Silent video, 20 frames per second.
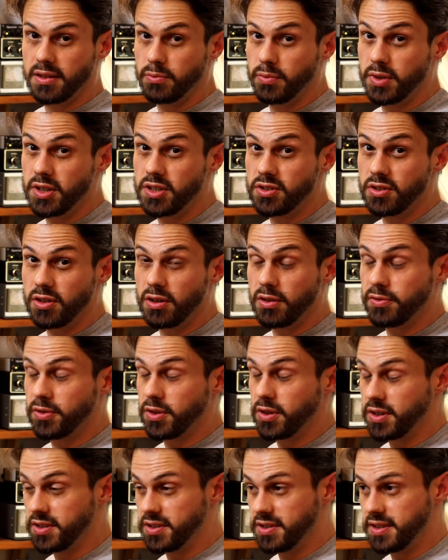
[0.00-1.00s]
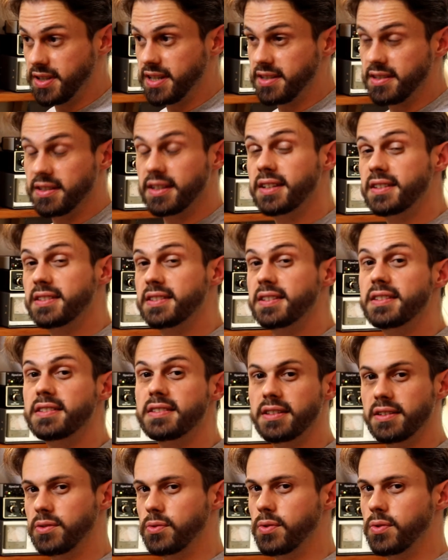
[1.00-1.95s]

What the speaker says: which of course doesn't exist in